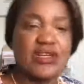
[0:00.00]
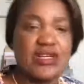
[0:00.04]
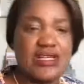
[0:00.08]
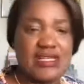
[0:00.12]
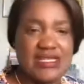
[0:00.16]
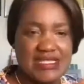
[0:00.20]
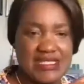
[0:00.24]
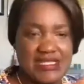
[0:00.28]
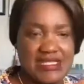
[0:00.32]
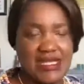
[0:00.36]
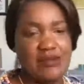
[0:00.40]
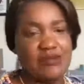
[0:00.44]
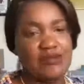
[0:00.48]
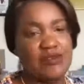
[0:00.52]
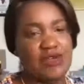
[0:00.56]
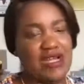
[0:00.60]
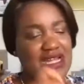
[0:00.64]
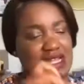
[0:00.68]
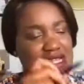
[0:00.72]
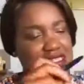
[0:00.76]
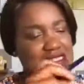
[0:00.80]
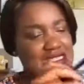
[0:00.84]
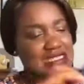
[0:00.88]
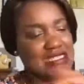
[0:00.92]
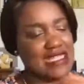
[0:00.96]
Someone
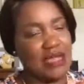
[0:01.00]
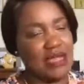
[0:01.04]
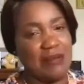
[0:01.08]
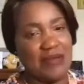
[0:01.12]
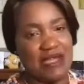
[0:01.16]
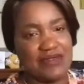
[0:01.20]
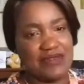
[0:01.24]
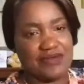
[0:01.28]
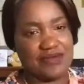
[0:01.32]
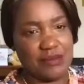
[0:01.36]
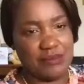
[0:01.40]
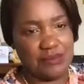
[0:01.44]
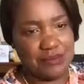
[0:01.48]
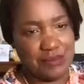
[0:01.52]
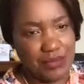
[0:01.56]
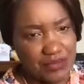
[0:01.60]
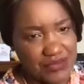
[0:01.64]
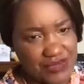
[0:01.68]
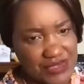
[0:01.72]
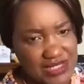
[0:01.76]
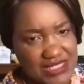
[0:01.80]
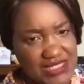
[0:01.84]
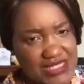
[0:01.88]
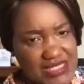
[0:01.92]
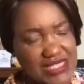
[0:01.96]
has come out from
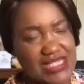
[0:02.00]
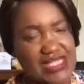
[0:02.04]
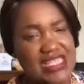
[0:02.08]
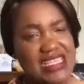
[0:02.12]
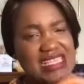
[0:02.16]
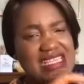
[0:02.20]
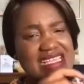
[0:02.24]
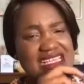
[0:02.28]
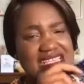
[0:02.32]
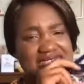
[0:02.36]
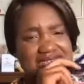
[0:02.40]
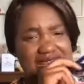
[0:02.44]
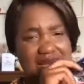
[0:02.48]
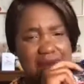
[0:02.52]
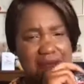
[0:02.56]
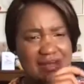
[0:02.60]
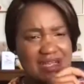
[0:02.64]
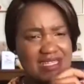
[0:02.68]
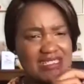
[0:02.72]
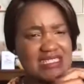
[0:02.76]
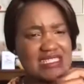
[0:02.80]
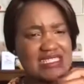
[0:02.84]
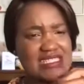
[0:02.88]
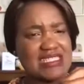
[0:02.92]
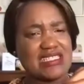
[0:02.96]
poverty,
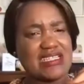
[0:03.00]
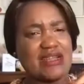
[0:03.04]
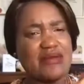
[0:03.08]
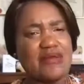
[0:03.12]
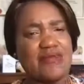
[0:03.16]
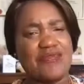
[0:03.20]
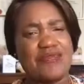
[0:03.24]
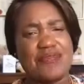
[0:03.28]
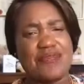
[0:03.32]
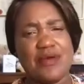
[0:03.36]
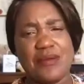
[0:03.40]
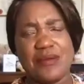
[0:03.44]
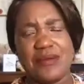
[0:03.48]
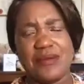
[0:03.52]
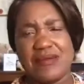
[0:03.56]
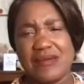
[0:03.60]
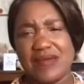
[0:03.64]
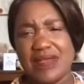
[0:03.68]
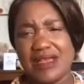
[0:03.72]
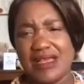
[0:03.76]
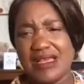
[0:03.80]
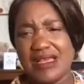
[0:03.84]
someone has come from